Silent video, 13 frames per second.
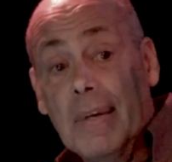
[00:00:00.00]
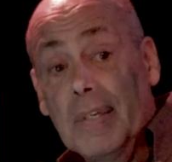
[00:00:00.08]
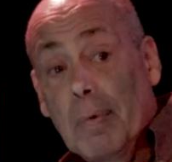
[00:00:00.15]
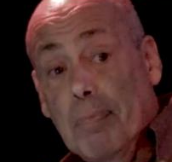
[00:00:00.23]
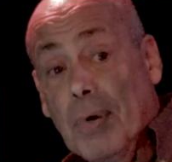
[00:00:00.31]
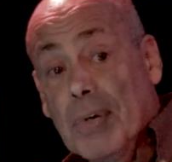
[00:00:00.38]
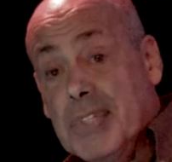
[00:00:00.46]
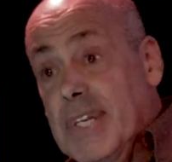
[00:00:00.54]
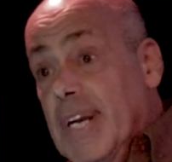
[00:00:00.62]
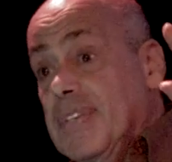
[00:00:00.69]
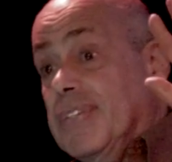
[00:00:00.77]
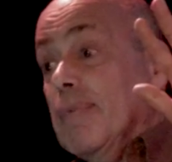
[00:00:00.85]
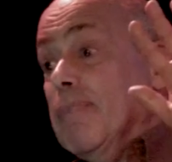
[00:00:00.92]
You push
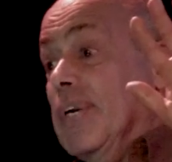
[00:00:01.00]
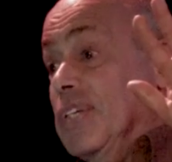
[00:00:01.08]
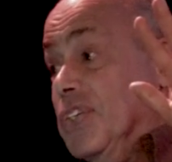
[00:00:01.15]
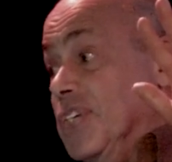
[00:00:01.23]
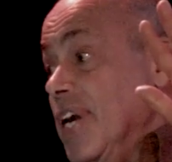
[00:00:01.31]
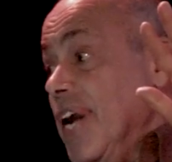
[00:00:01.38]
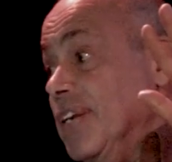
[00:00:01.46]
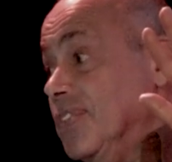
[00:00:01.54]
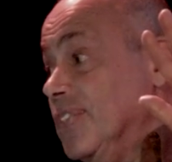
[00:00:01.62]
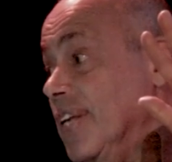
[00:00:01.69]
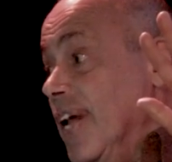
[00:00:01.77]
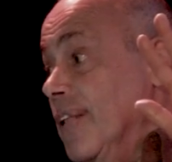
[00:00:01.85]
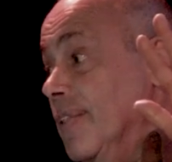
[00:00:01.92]
against somebody's
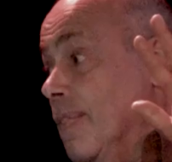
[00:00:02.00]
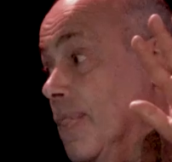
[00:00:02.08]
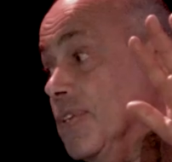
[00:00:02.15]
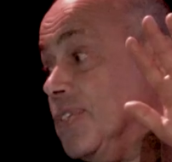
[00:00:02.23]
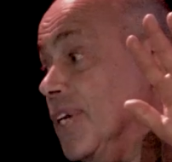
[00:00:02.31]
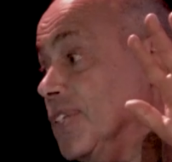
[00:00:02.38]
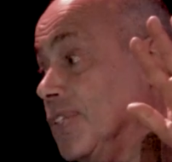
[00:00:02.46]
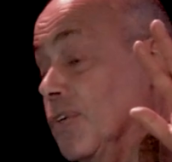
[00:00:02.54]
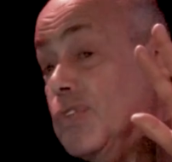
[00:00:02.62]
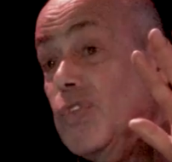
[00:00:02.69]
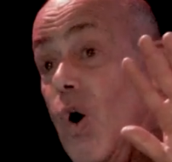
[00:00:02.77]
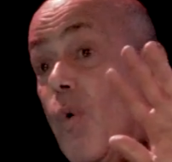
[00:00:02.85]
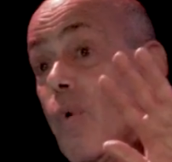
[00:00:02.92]
chest and the chest
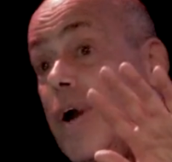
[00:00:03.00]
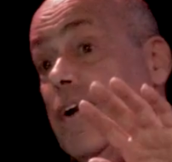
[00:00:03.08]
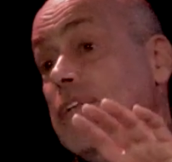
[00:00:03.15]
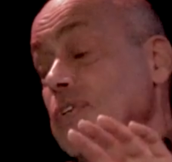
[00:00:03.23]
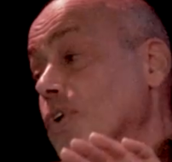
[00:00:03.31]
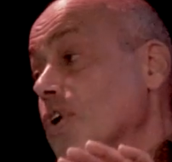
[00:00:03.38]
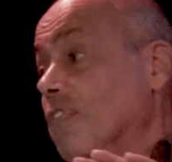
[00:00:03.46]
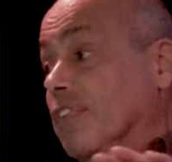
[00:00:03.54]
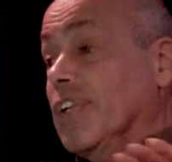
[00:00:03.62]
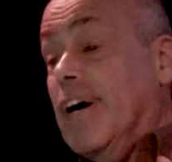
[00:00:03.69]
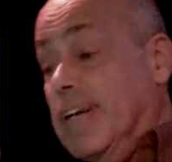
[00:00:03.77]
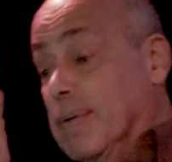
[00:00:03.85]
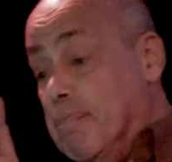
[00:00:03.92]
goes nowhere and you go
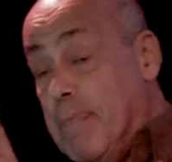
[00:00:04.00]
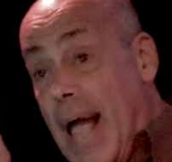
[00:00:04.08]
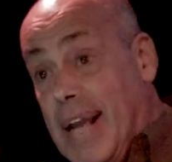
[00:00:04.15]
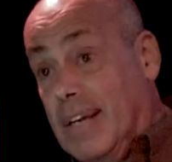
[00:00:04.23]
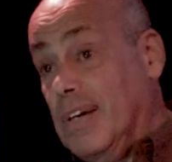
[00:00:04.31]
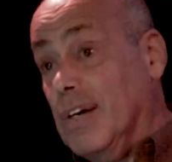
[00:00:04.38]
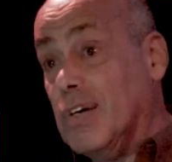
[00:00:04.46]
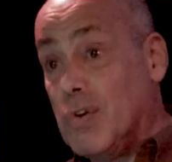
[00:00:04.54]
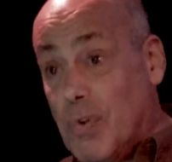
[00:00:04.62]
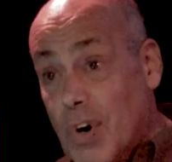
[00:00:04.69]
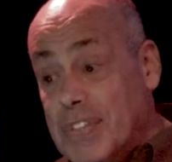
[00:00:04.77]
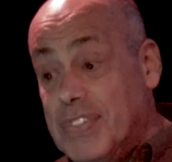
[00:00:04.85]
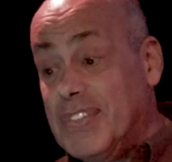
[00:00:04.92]
flying back
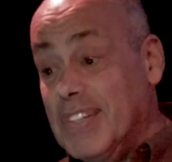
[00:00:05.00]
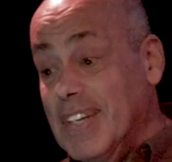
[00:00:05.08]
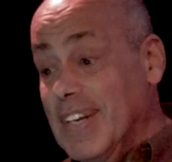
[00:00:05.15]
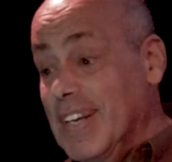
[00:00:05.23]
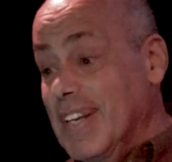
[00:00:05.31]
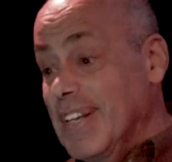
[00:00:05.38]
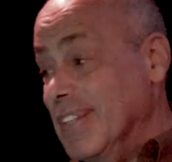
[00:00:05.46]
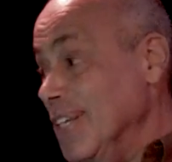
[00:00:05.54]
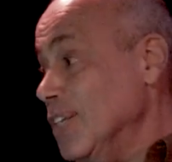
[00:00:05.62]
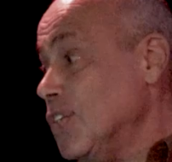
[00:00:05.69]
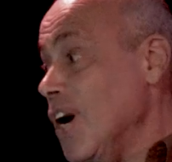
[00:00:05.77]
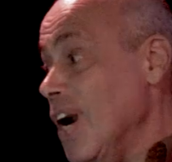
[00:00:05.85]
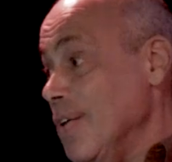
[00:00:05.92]
across the
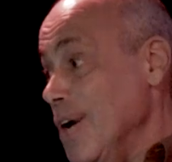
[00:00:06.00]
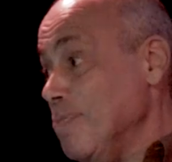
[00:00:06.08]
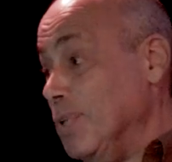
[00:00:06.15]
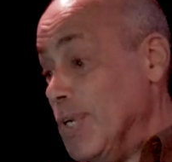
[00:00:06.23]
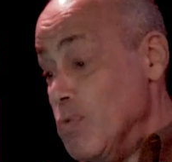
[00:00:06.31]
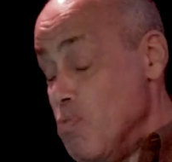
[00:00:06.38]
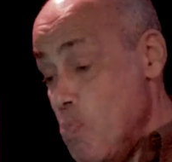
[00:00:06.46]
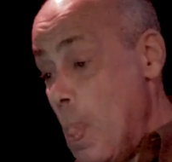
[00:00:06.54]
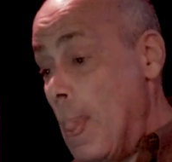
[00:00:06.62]
entire airplane.